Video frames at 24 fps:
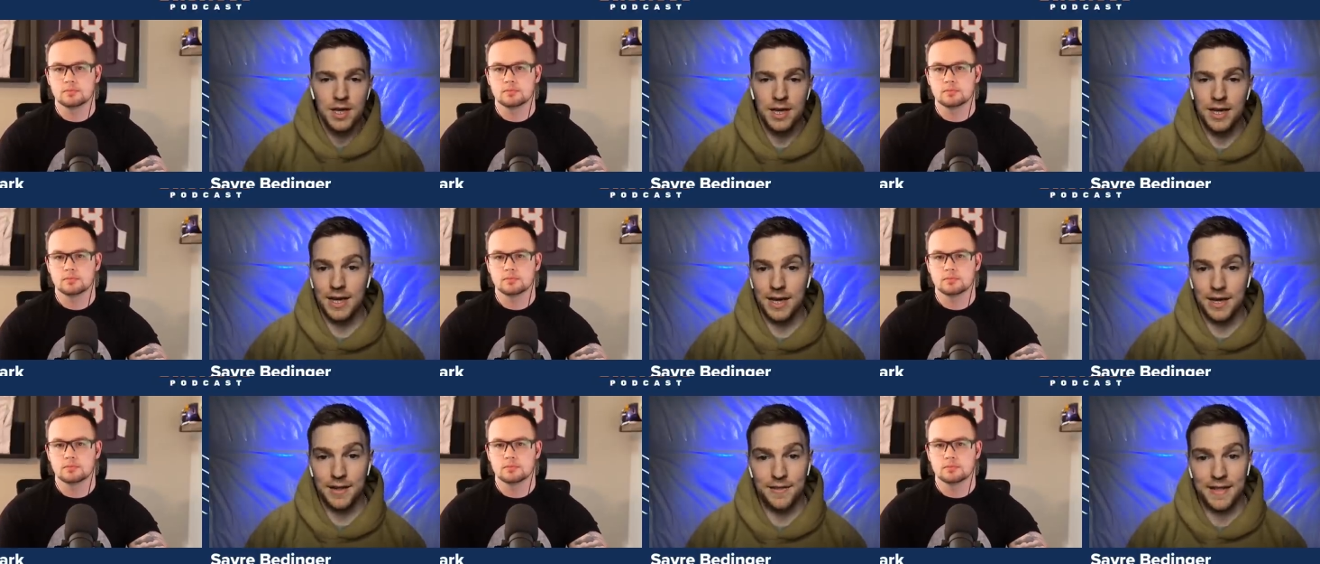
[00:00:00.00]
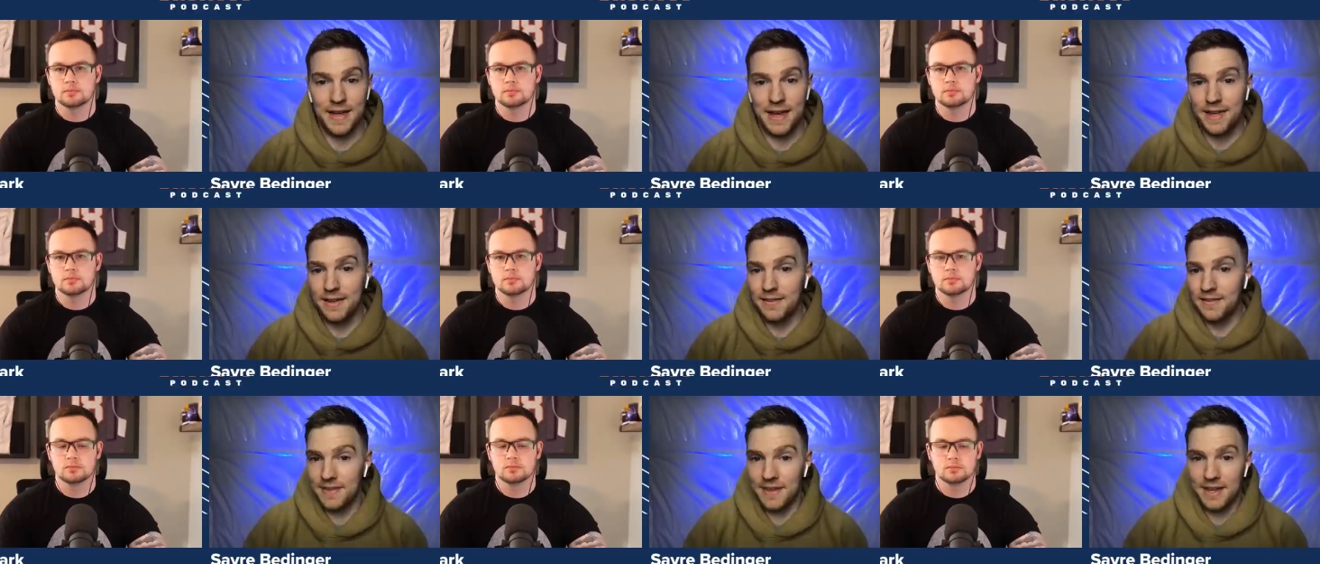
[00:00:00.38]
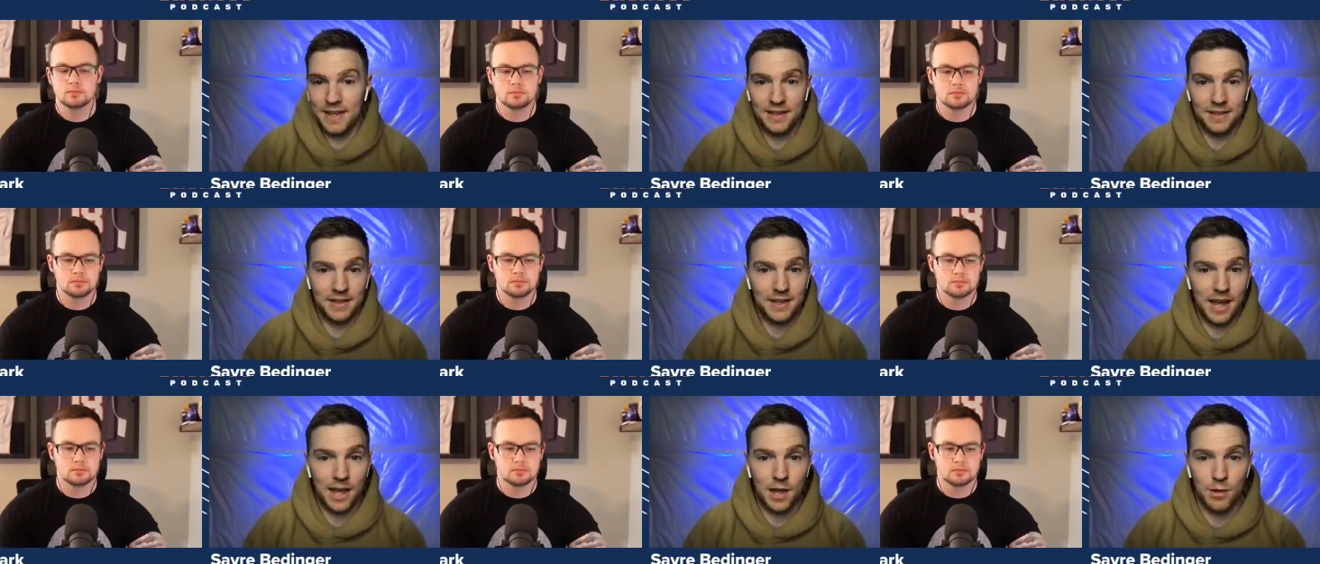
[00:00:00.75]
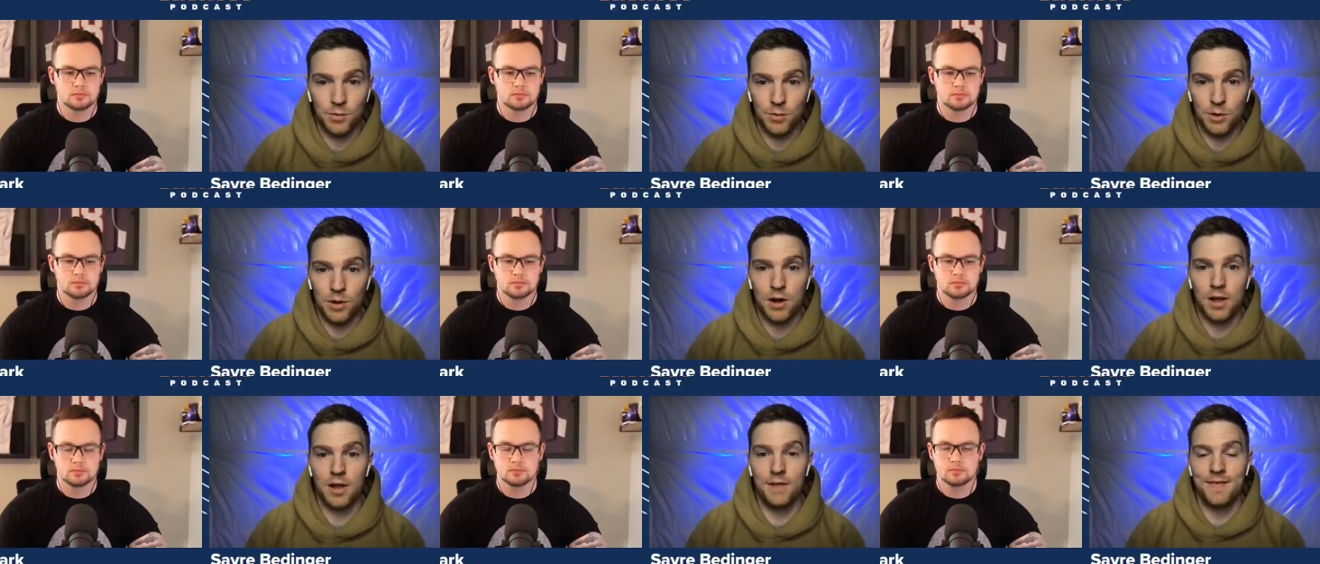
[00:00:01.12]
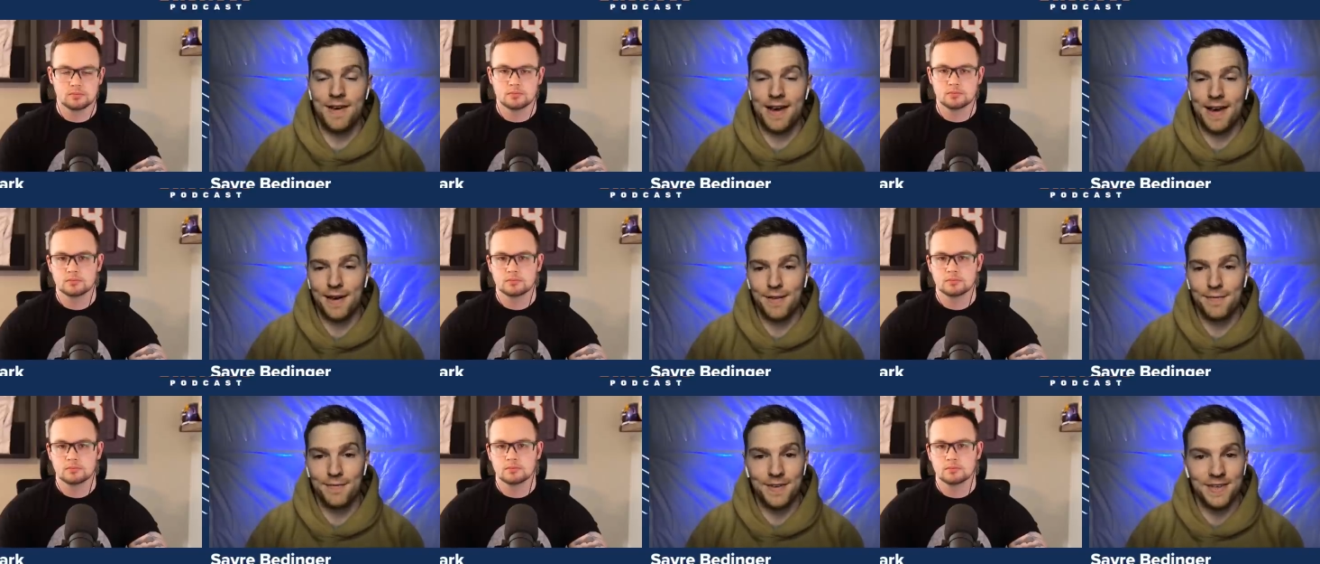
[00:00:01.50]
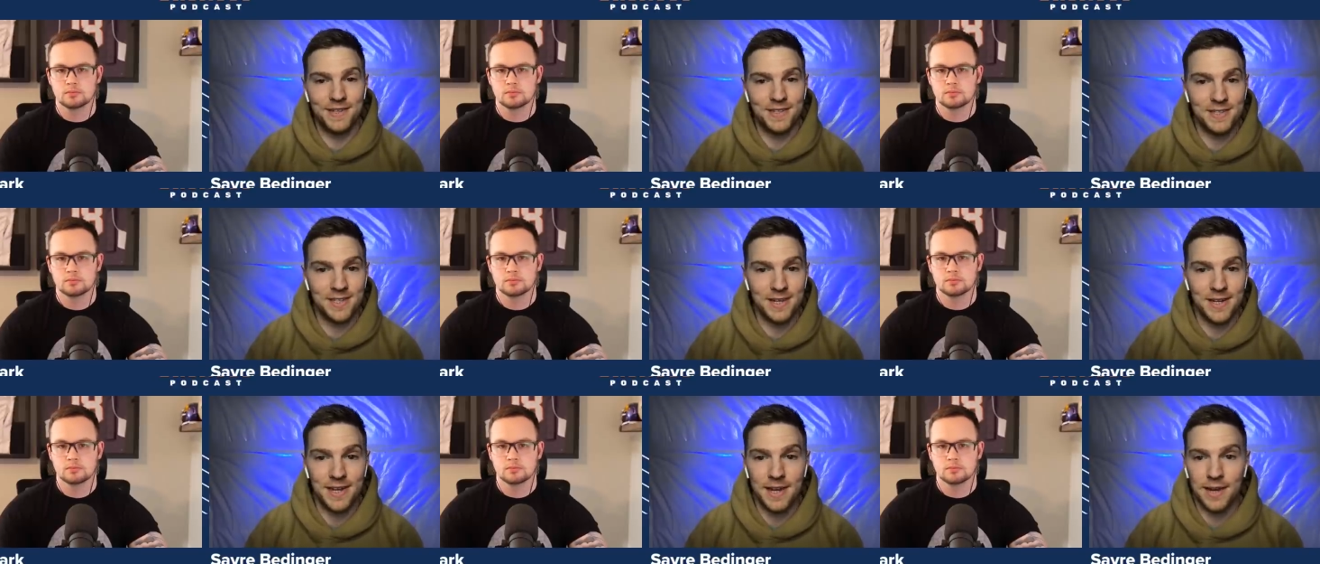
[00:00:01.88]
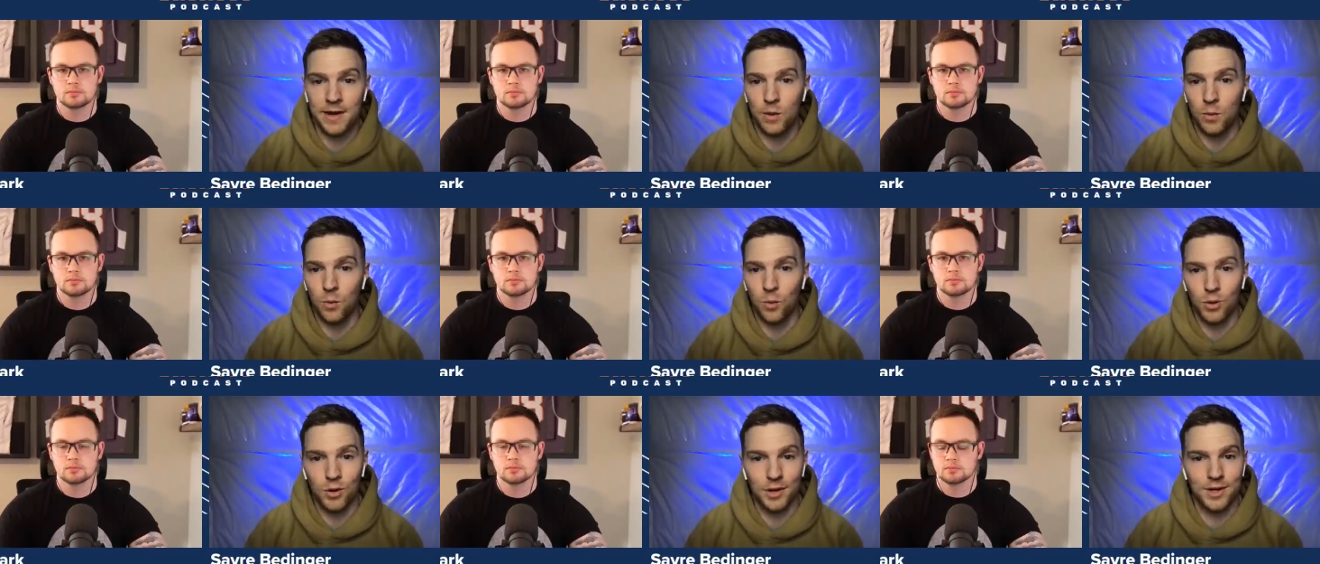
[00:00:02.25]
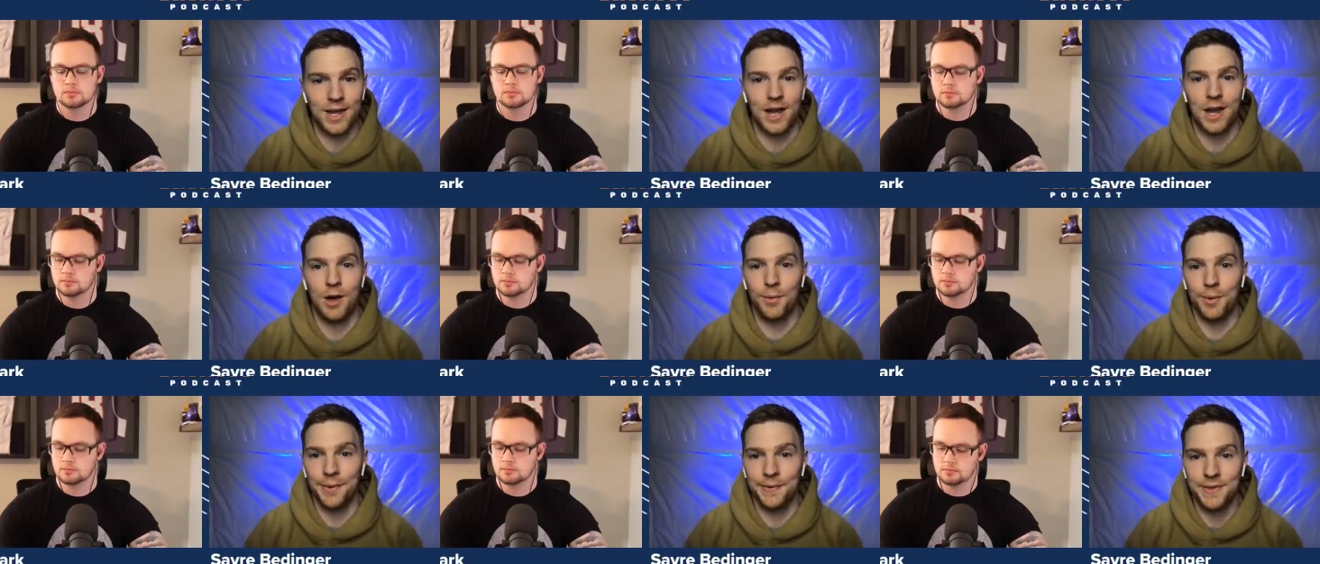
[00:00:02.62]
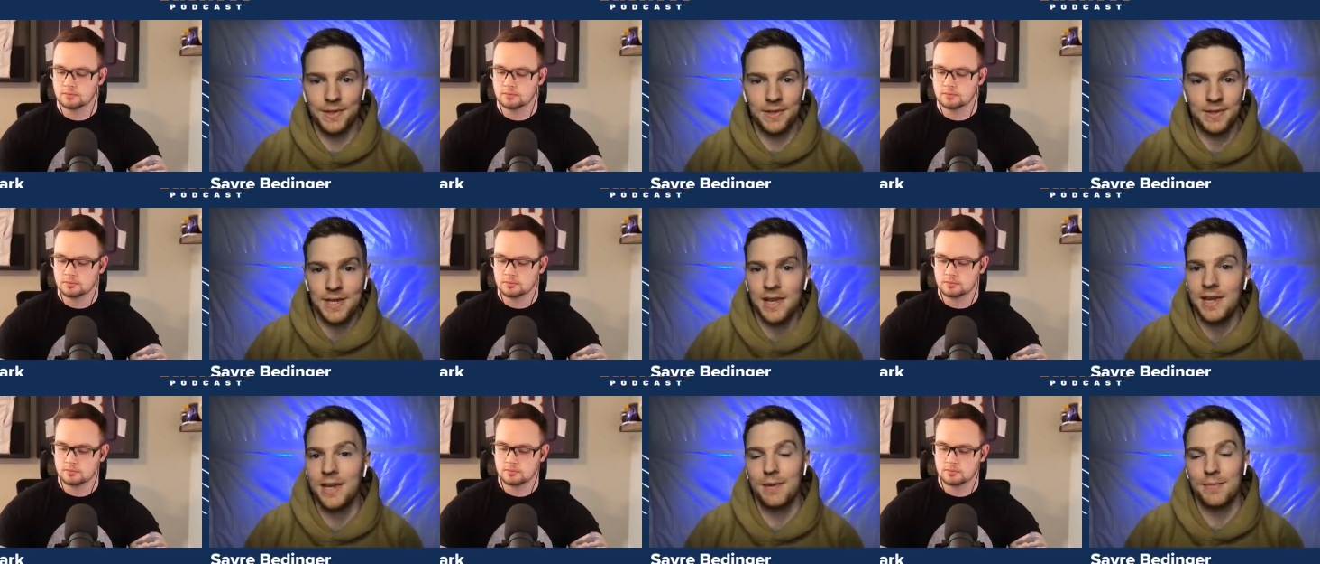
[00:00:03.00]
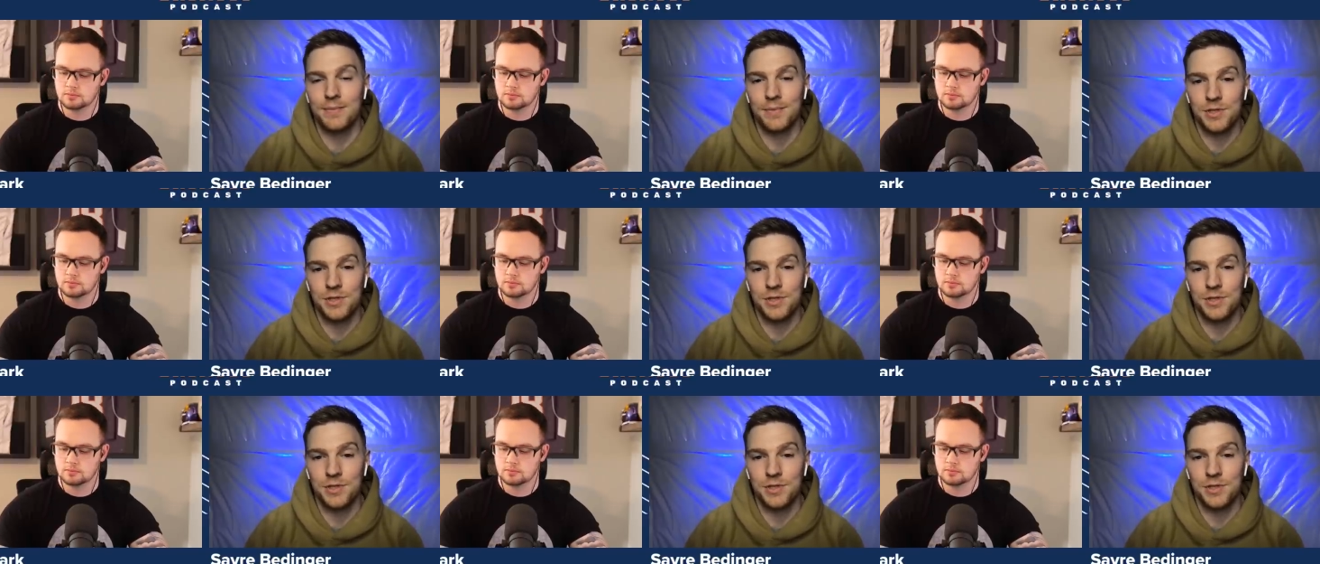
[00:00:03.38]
Speaker 1: uh, that, that Kyle Rudolph had a visit and a workout with the team.